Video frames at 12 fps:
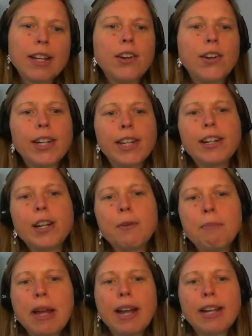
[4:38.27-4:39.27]
Now I can
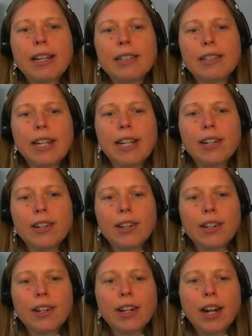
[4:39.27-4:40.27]
come back
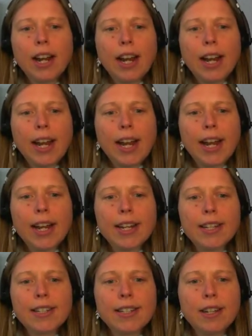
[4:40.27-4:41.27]
later
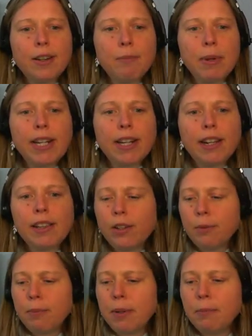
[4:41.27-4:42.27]
and make it a
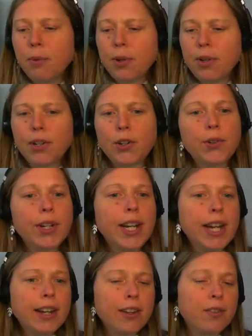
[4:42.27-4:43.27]
little bit more
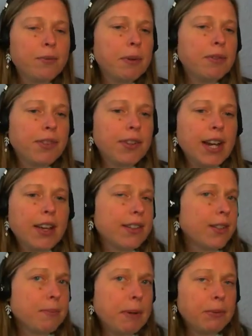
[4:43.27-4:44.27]
creative, but for now
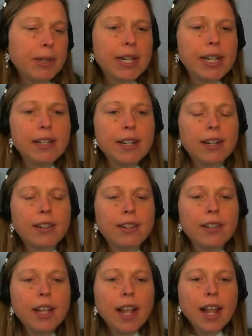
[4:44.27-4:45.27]
that's my working
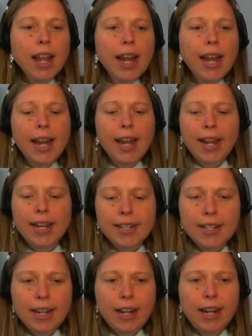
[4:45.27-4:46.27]
title.
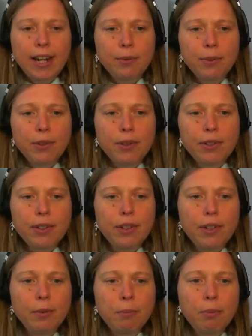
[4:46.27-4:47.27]
And I will
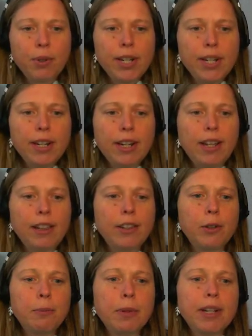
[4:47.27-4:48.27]
put in a
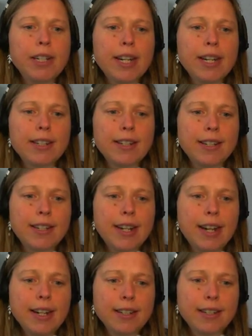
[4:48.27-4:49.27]
little bit of test
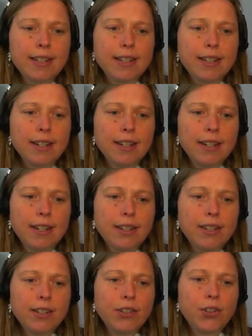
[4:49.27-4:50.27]
text
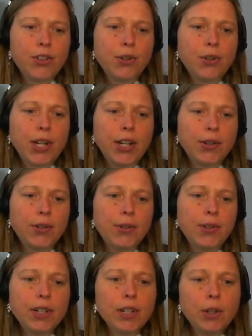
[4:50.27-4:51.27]
to show
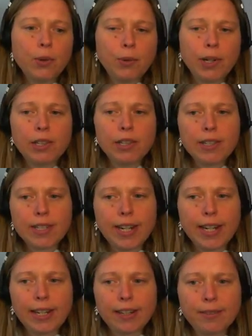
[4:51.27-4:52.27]
you what it looks
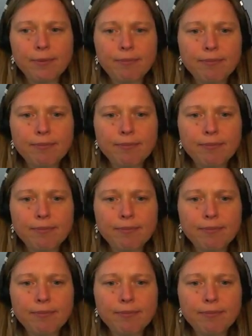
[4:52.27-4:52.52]
like.